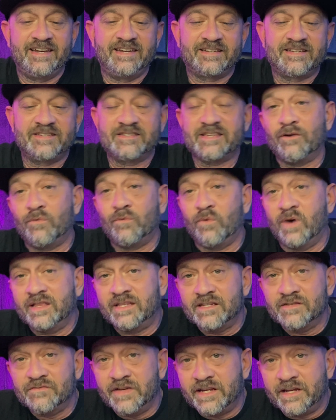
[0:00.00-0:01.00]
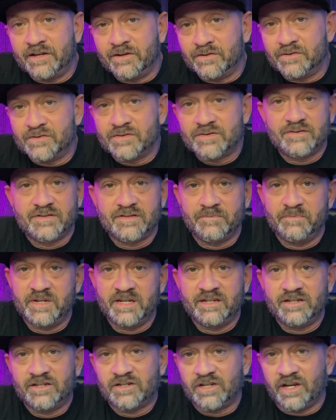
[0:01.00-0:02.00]
because I don't want these videos to
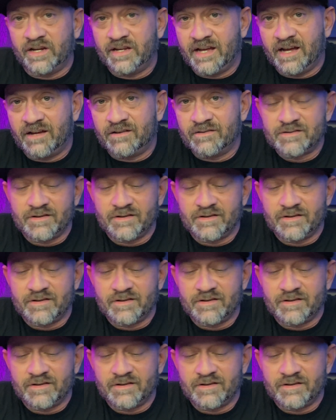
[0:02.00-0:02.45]
be shut down.